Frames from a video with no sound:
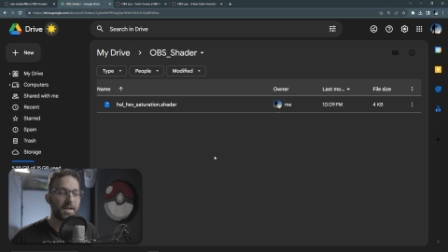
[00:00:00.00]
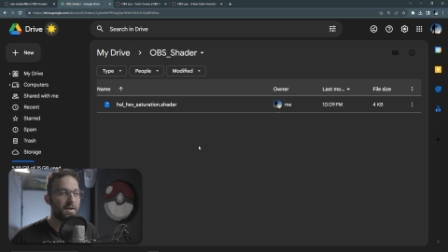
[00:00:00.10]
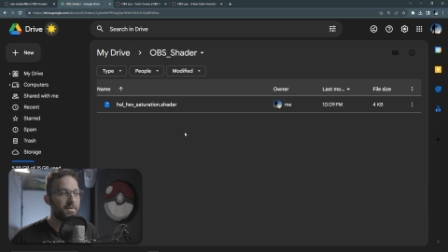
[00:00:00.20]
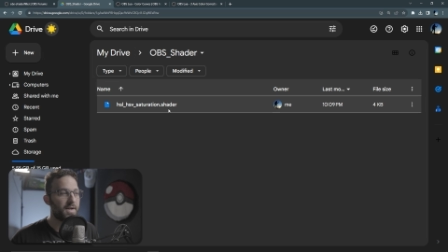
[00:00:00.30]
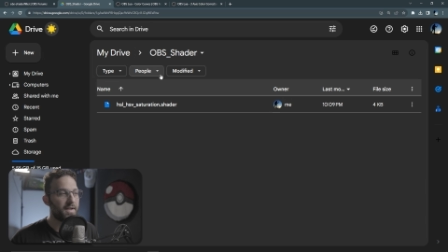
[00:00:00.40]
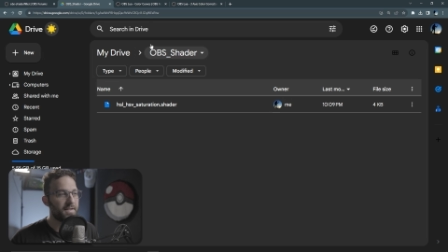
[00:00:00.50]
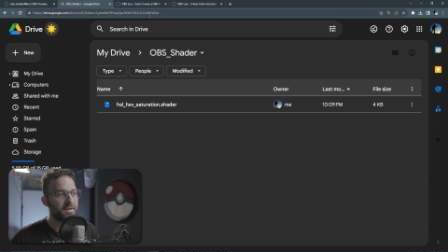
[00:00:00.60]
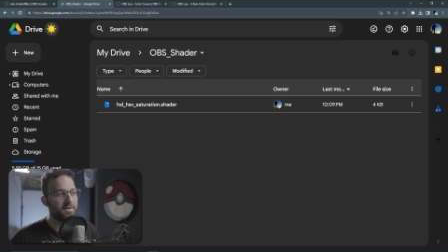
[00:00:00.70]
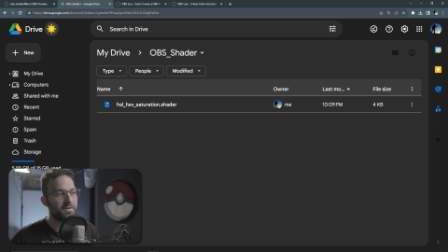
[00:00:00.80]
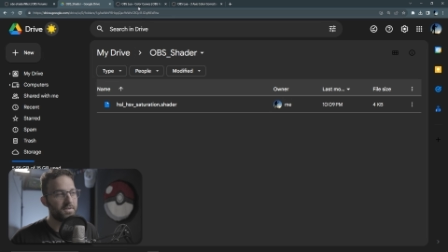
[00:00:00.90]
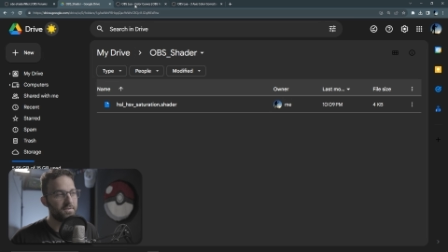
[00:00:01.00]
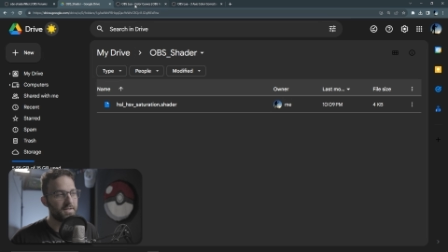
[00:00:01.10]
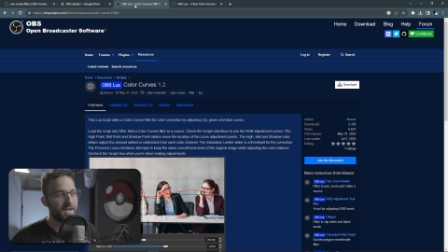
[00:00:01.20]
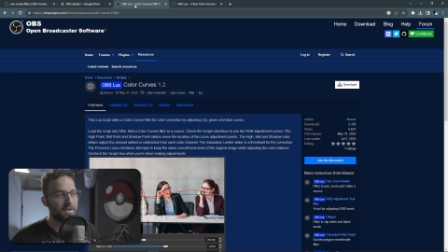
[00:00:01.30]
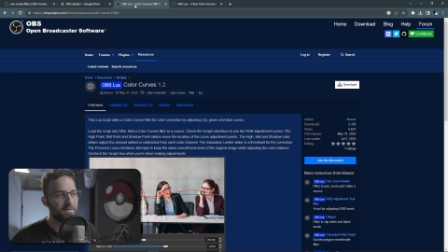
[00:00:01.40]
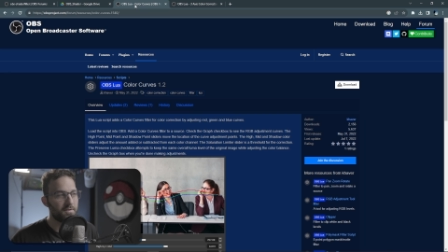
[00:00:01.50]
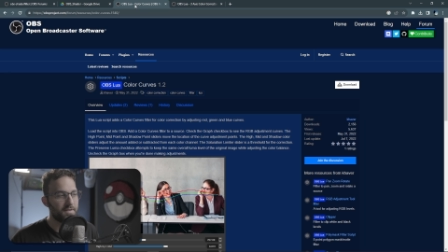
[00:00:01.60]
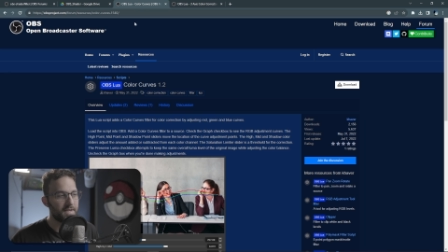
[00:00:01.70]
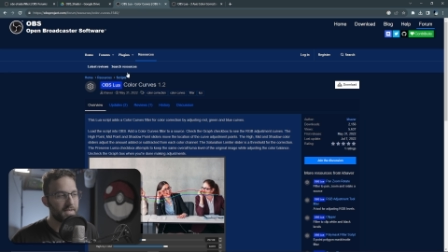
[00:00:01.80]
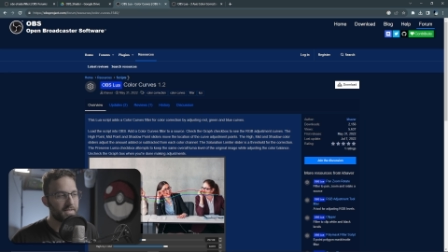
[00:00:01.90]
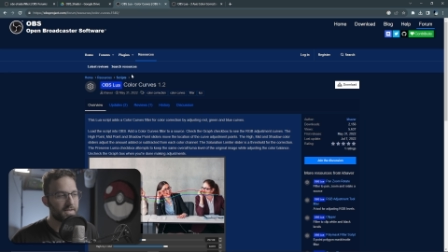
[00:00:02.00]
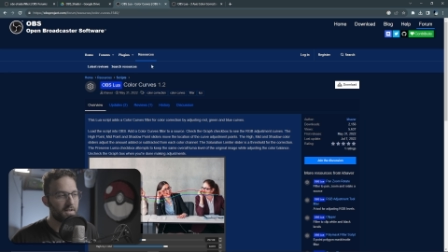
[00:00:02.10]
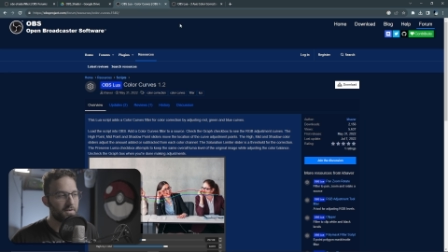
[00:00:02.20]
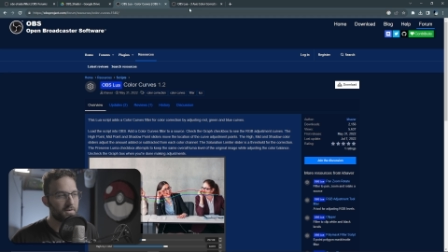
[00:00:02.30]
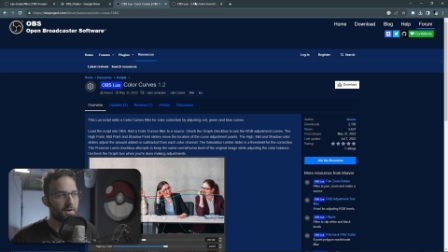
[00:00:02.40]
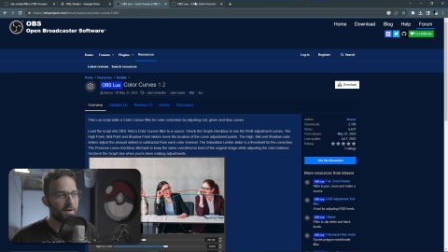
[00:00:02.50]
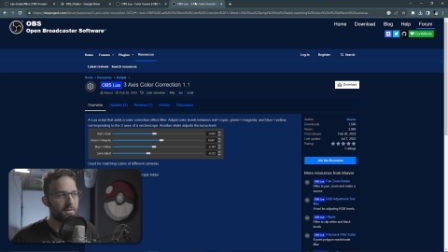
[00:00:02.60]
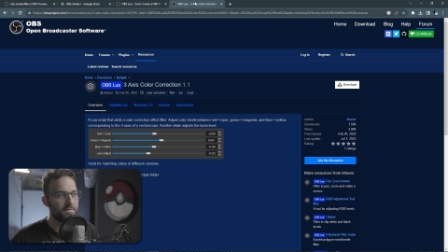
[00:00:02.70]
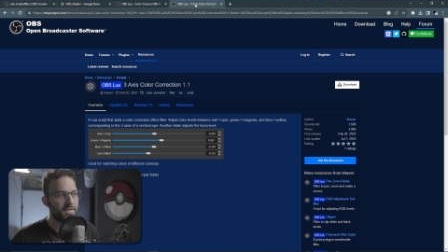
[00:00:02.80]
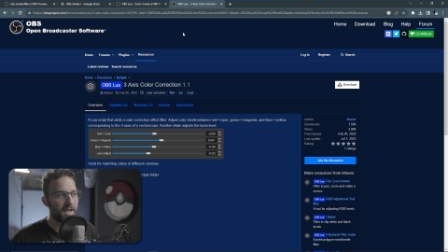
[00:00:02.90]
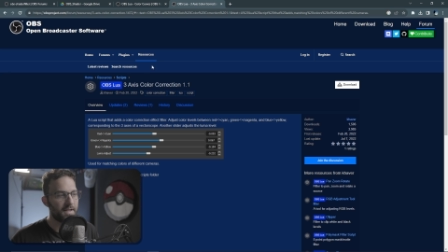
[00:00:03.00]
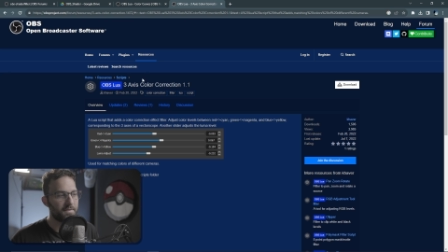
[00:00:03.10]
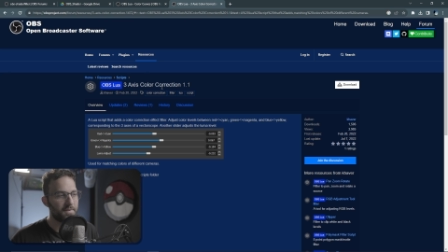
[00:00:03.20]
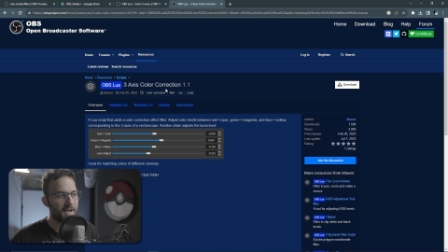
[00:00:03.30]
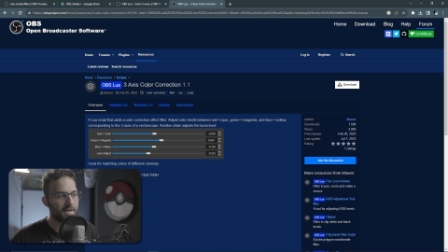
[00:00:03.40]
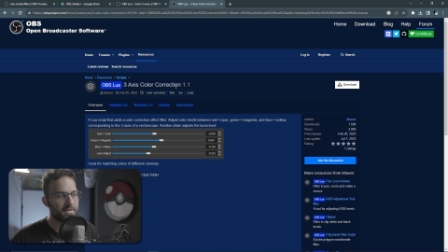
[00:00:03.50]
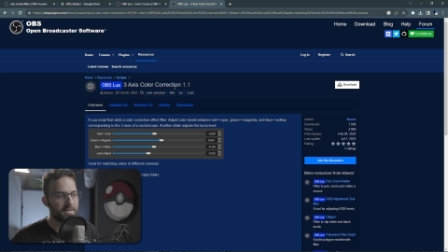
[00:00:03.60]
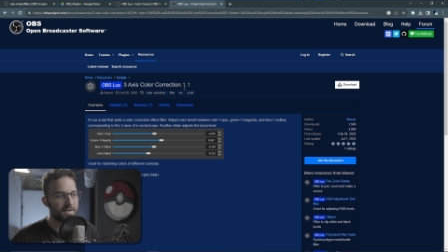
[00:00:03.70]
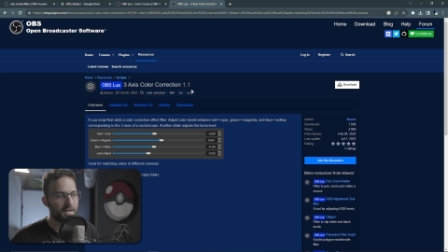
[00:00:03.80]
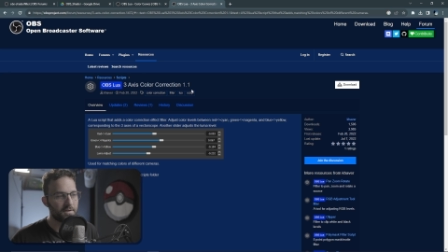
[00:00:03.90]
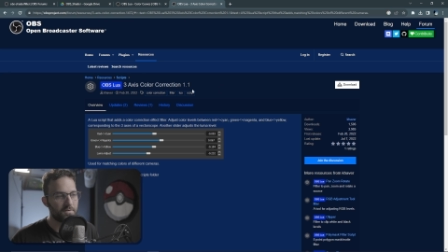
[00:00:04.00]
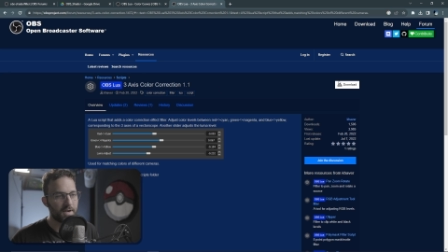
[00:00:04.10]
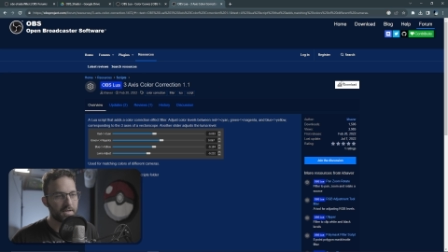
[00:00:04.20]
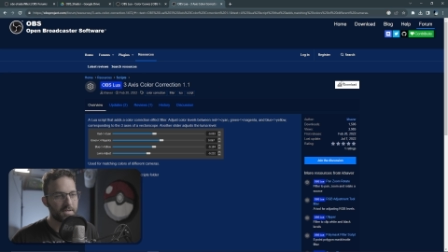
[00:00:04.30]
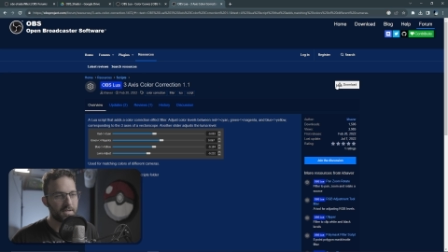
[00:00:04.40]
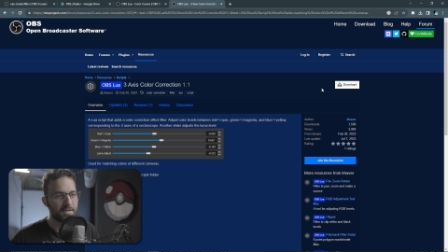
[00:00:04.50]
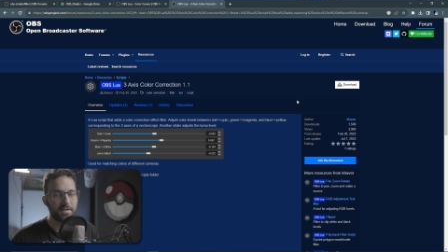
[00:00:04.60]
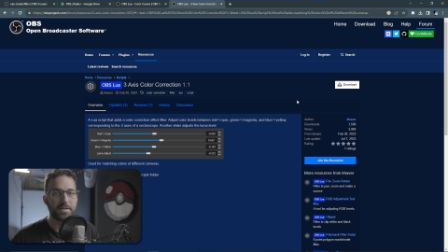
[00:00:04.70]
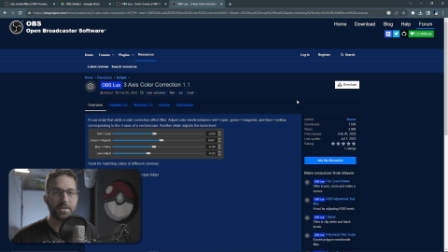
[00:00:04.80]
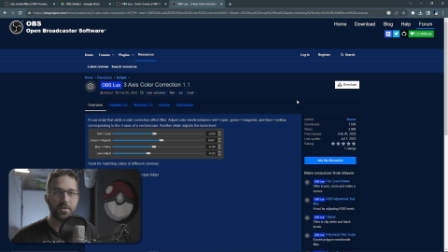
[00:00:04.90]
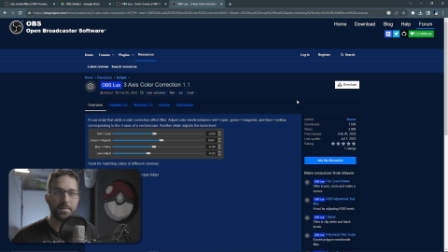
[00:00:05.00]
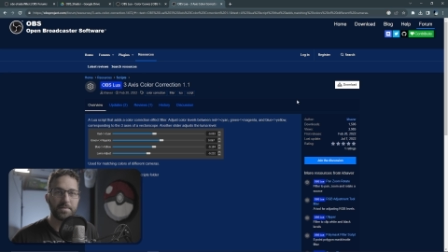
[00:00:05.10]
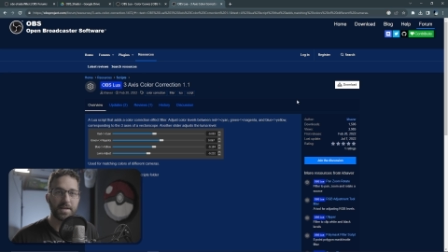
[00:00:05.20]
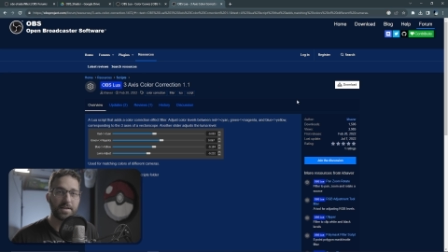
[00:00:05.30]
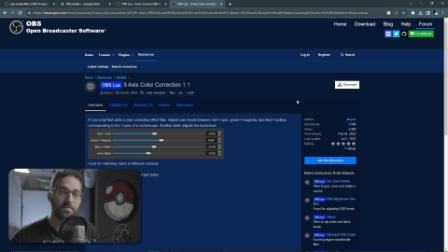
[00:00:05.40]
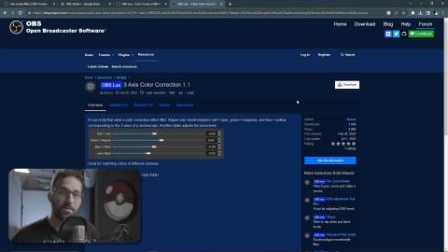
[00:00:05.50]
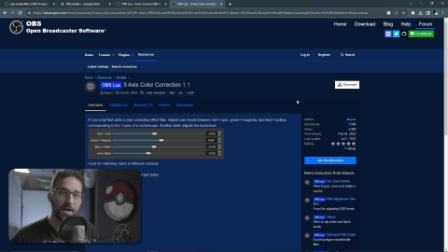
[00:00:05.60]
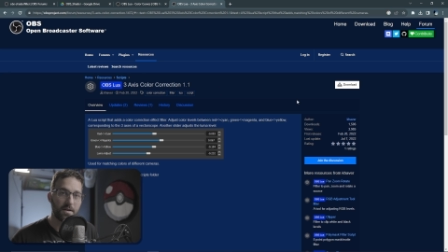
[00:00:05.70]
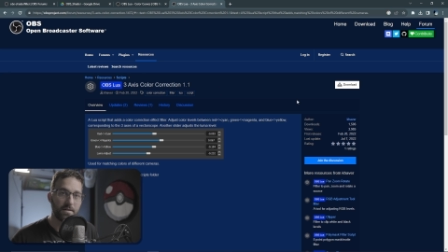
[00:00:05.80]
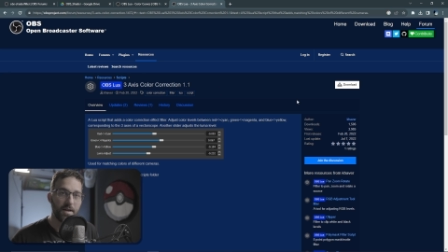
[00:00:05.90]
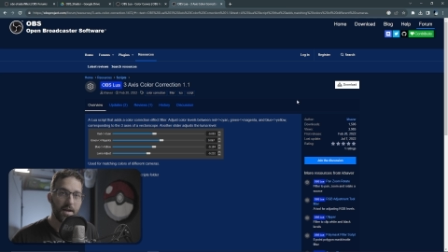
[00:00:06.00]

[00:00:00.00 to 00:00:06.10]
I would highly encourage you to download these color curves and three axis color correction scripts as well,